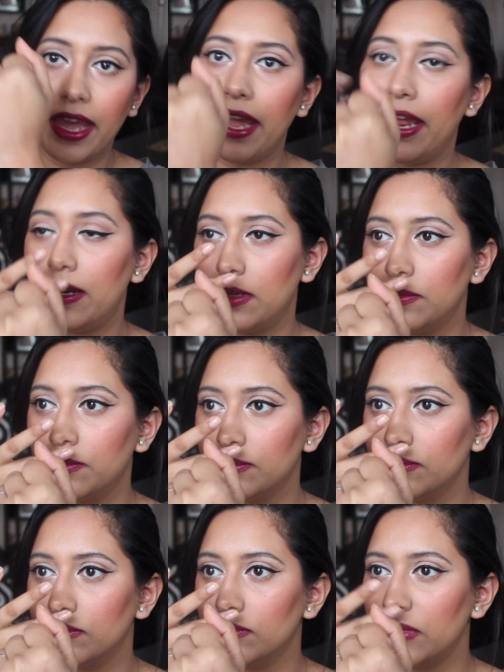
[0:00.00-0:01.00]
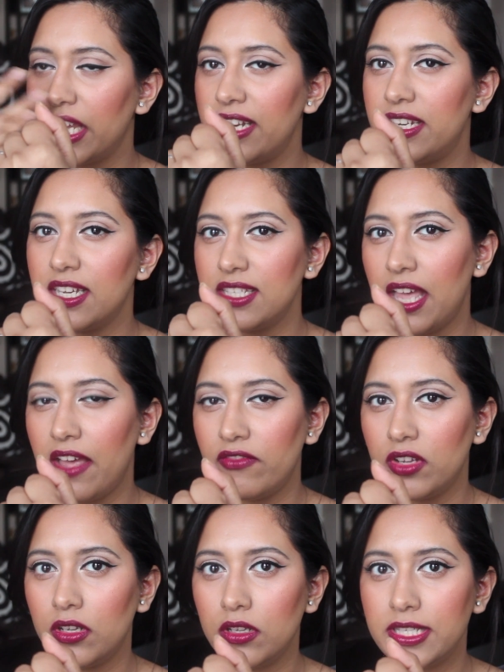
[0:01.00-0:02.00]
And it does
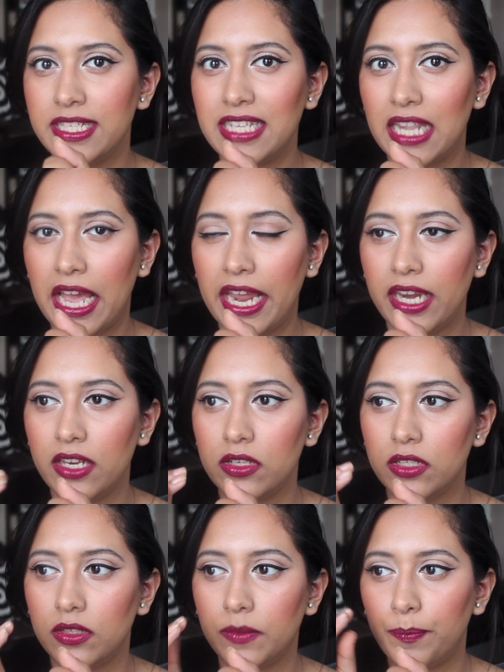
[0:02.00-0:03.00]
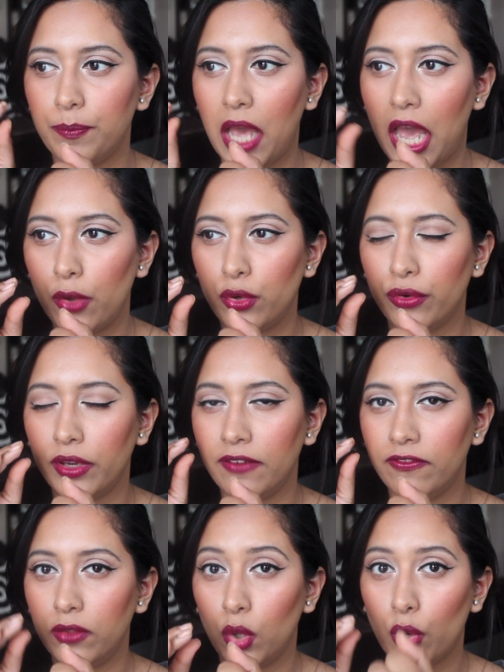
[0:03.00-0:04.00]
have a slight
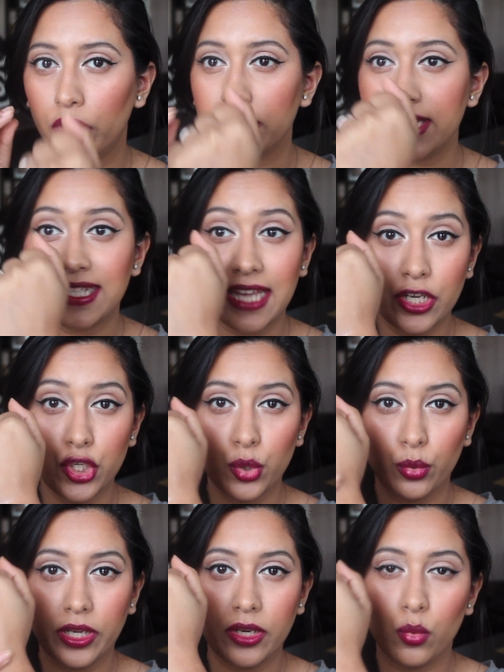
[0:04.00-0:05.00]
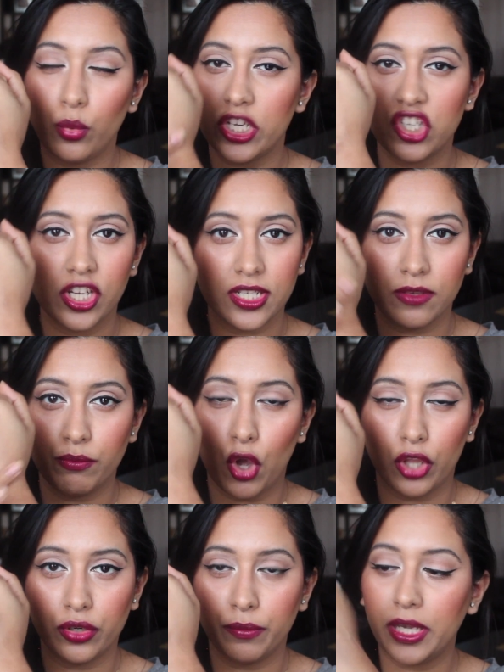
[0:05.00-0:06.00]
powdery floral scent to it, which doesn't
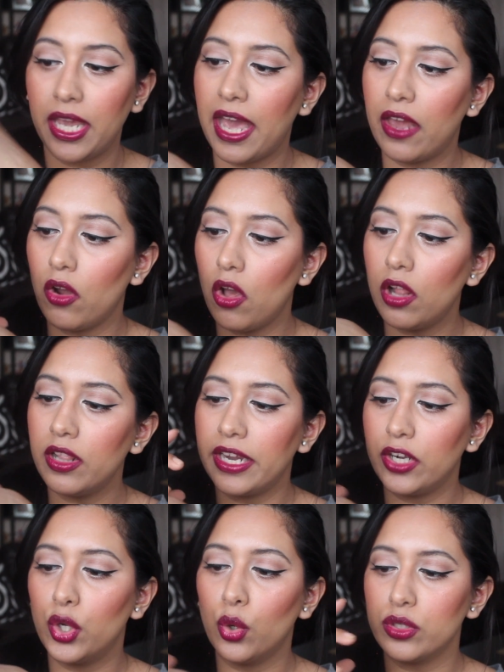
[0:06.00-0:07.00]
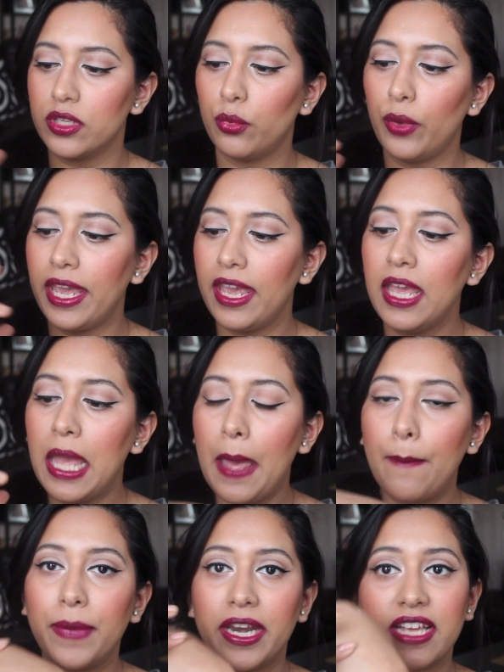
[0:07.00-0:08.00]
bother me at all. It goes away,
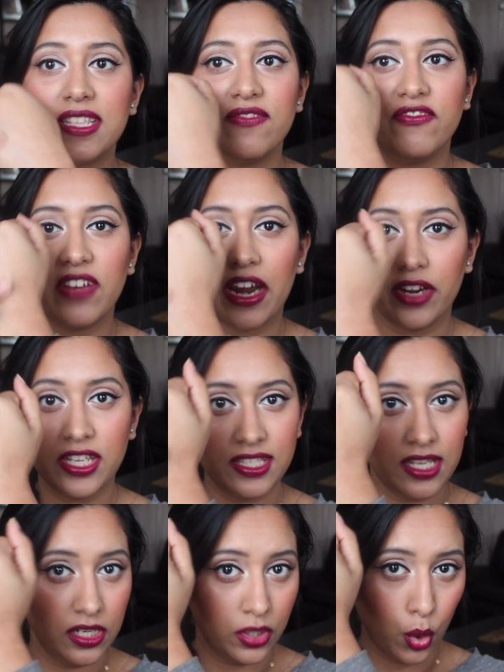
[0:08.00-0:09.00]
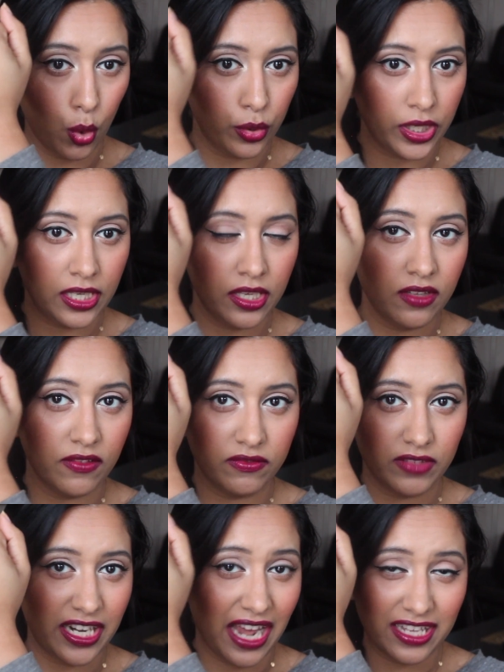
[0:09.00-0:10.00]
but it's very silicone-y.
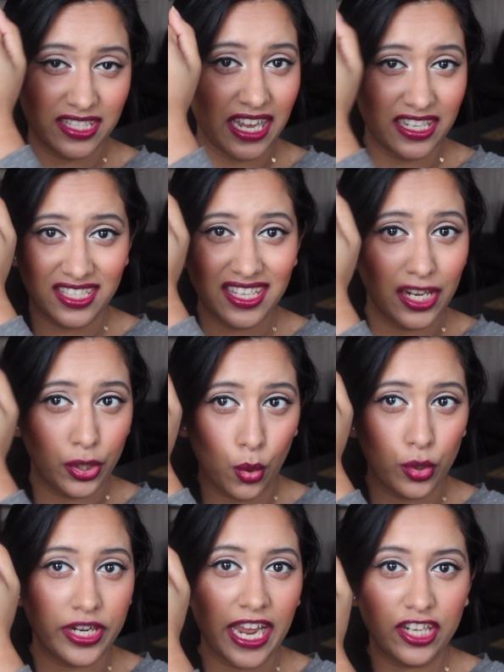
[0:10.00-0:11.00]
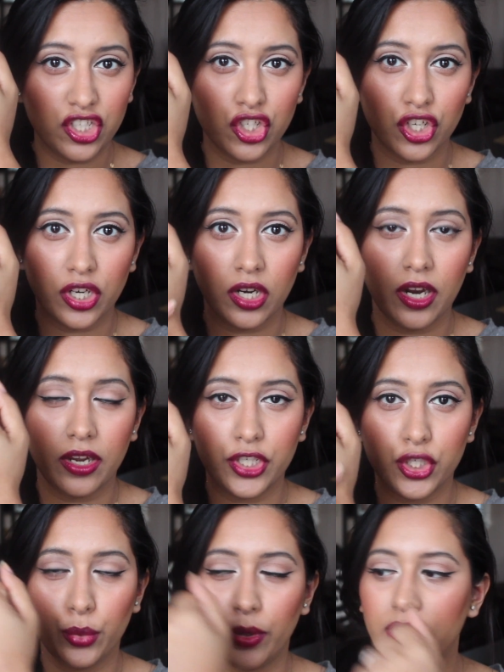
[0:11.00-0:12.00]
It has that silicone texture
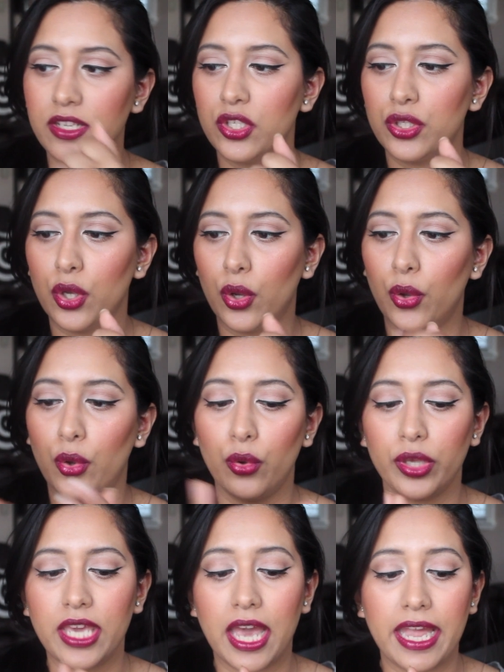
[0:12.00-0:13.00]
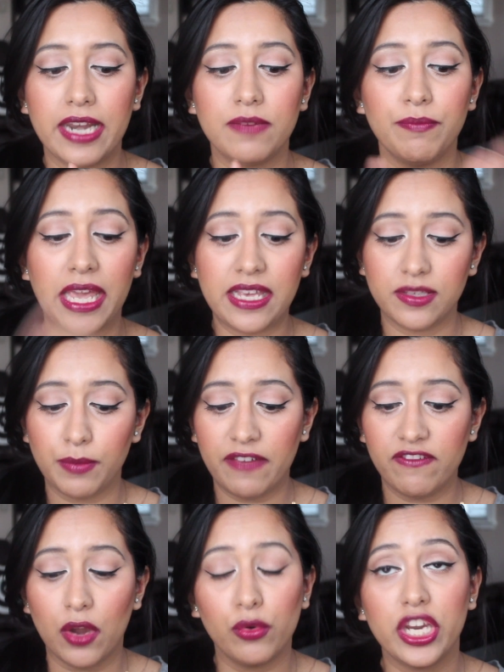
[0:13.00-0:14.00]
to it. So yeah, it makes
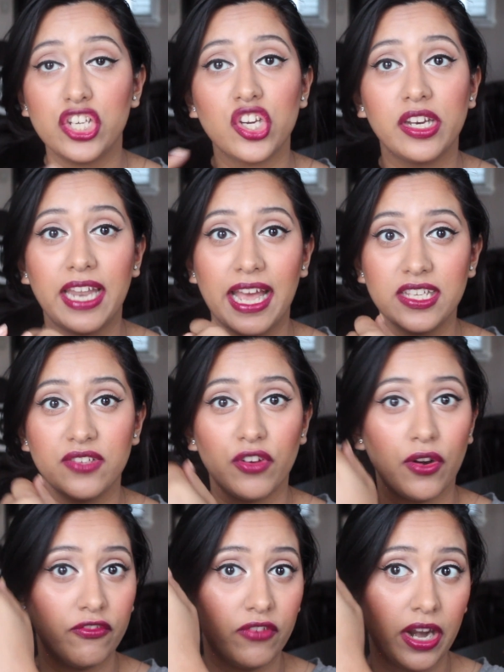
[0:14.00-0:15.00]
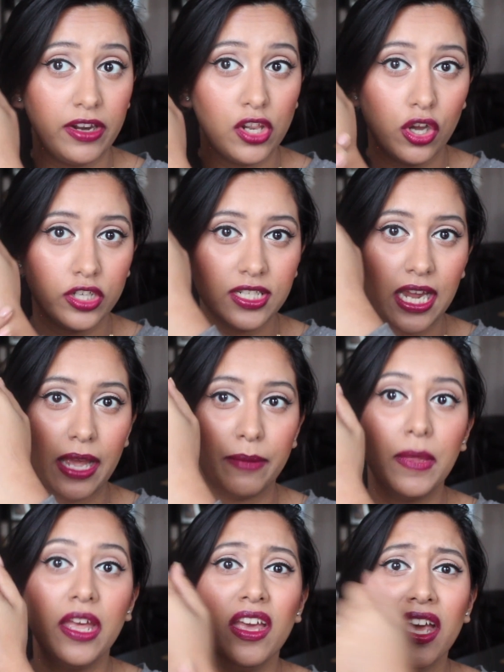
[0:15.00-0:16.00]
my foundation last for a very long
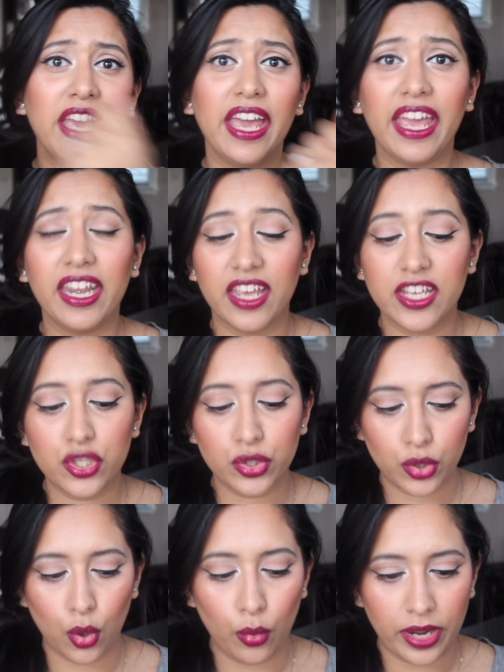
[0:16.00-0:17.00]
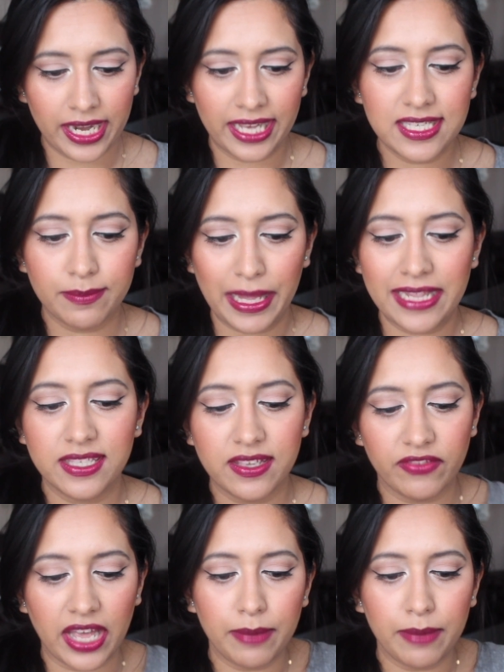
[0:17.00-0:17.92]
time. It is so inexpensive.